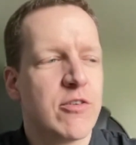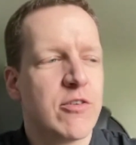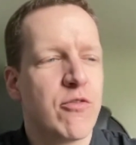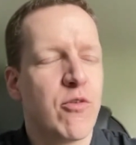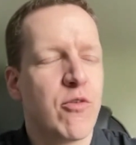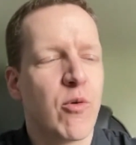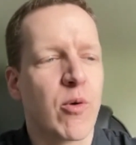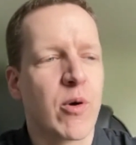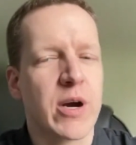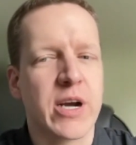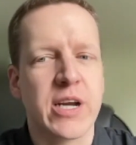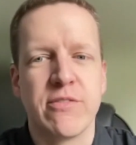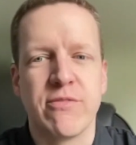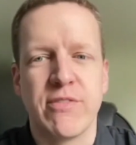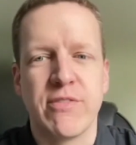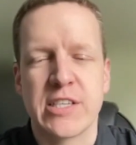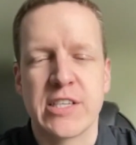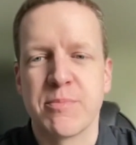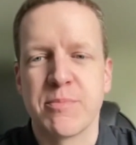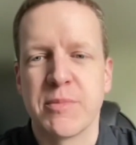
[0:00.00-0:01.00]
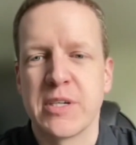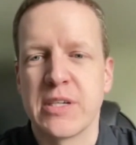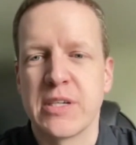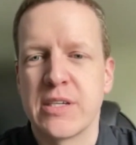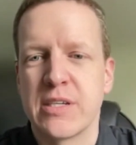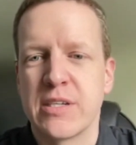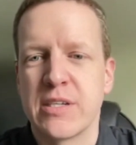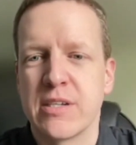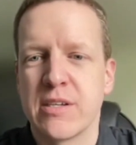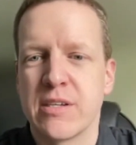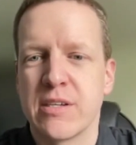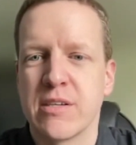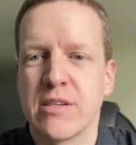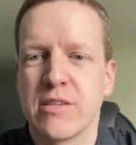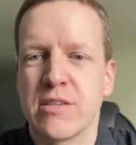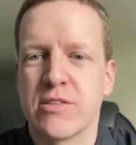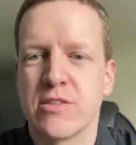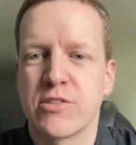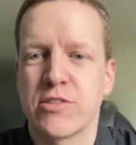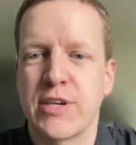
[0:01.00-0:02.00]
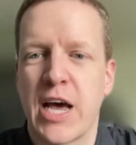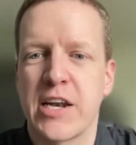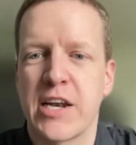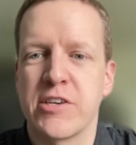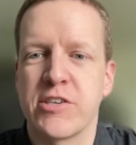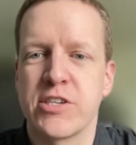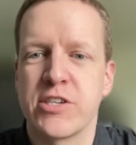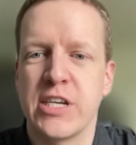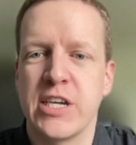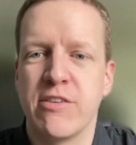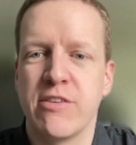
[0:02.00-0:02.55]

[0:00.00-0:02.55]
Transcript: for investment strategy,